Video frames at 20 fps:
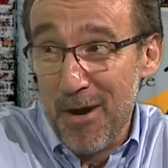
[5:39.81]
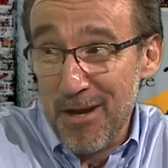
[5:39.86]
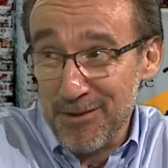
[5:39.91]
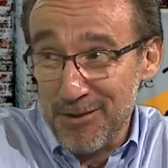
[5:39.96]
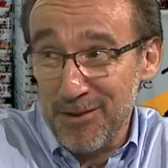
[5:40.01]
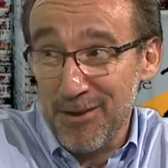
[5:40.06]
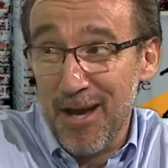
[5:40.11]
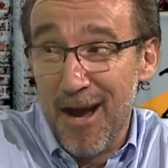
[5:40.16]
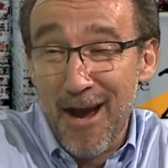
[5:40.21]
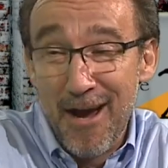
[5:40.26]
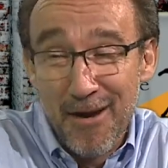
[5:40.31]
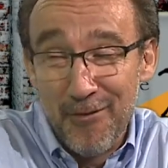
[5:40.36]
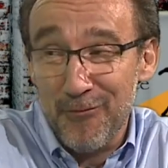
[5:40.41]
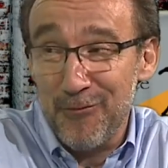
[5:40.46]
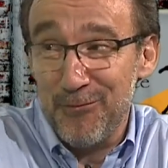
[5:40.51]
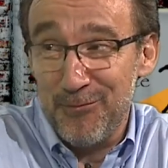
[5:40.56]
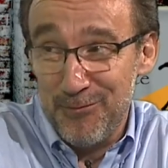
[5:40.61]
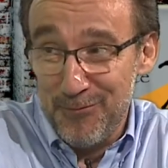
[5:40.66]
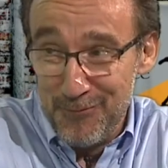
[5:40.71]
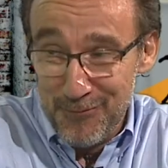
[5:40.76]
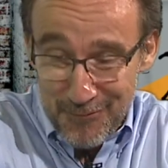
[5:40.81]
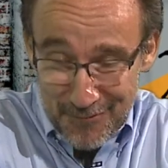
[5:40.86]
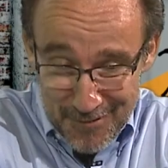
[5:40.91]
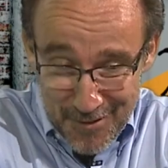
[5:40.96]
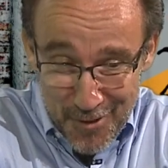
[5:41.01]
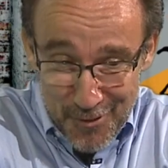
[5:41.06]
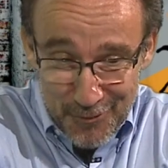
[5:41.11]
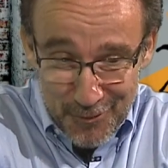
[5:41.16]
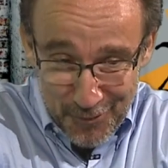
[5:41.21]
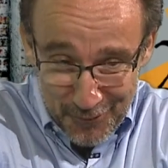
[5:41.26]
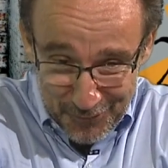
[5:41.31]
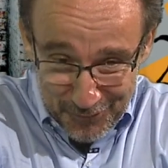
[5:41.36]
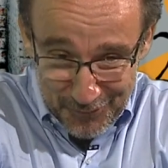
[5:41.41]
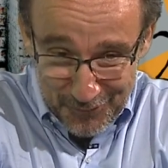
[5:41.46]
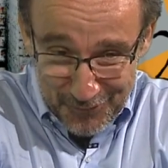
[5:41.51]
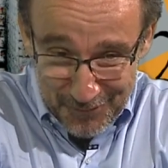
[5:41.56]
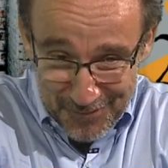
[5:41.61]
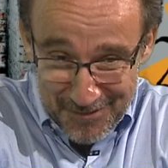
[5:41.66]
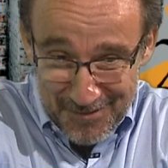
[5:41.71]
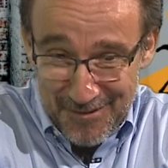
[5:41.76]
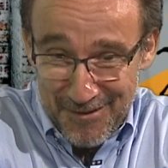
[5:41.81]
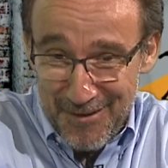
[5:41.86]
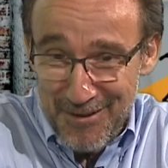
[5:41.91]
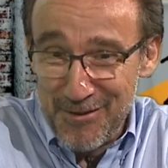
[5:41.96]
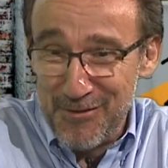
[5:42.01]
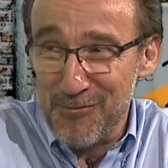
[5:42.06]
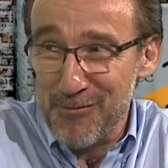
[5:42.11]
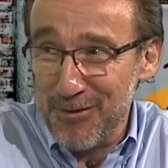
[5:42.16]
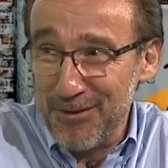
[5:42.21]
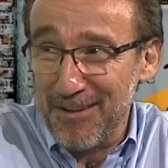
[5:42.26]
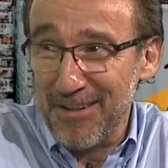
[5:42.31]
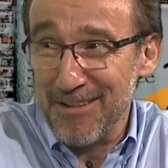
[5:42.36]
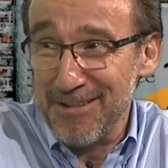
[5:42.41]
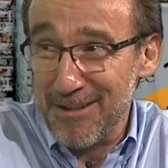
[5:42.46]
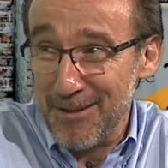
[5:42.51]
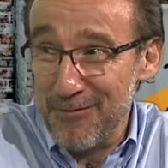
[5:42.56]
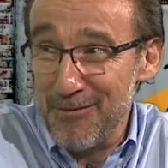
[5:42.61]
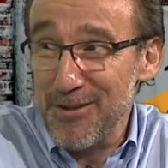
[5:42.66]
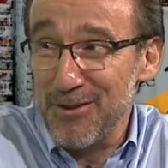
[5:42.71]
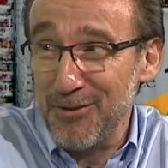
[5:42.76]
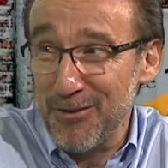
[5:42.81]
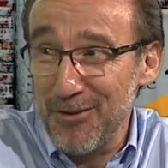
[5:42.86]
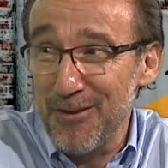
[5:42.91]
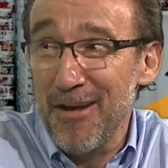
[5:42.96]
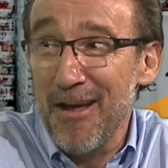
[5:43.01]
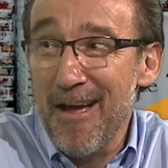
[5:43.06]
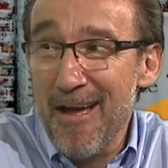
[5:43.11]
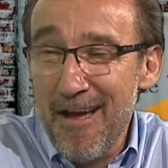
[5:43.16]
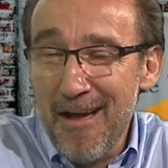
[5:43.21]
Party, I have a lot of, in quote, reservation